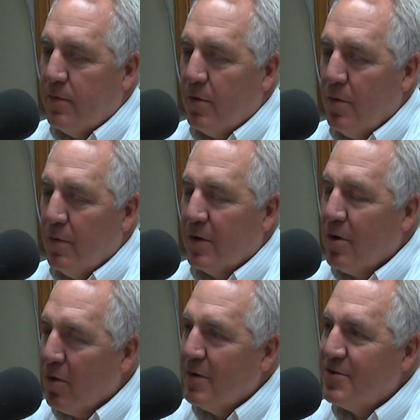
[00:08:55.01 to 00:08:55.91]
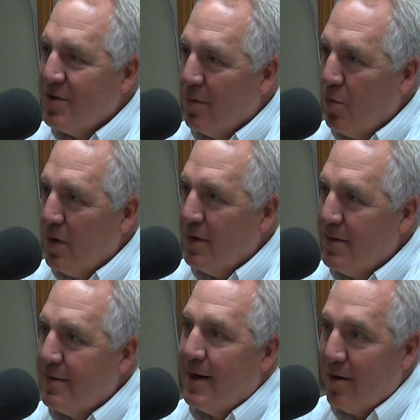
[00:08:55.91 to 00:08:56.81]
to encourage someone
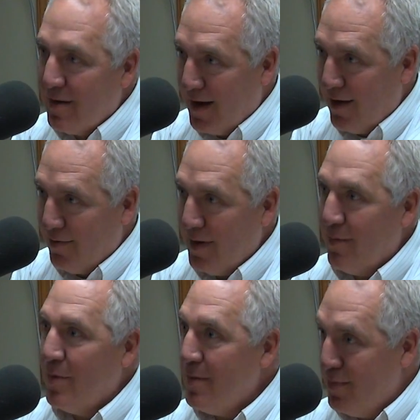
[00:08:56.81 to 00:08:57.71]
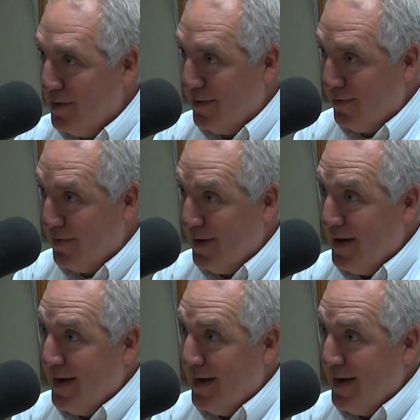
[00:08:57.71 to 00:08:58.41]
to tear down and rebuild